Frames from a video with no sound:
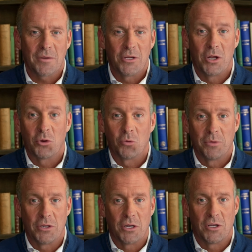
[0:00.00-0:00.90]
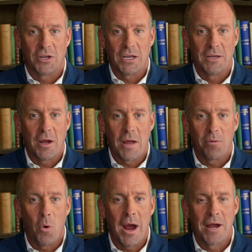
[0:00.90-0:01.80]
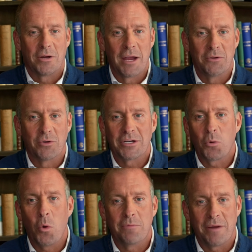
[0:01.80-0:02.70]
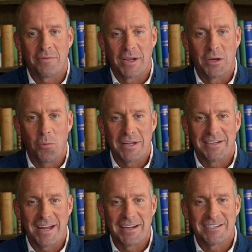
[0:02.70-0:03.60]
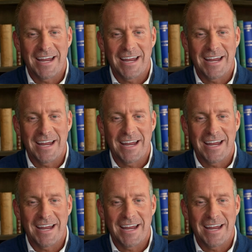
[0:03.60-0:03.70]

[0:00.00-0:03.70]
You can do research in over 100 countries, all 50 US states,